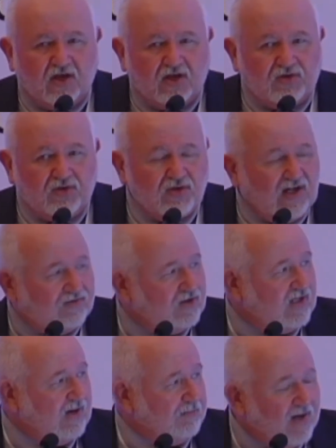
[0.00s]
Do you have the
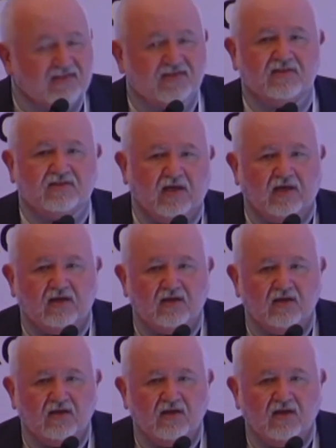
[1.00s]
capacity
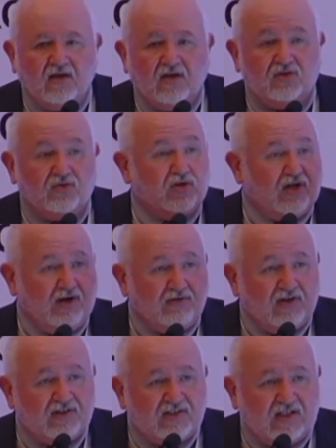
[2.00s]
to
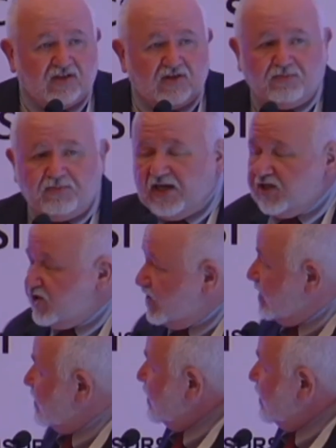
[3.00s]
quarantine the patient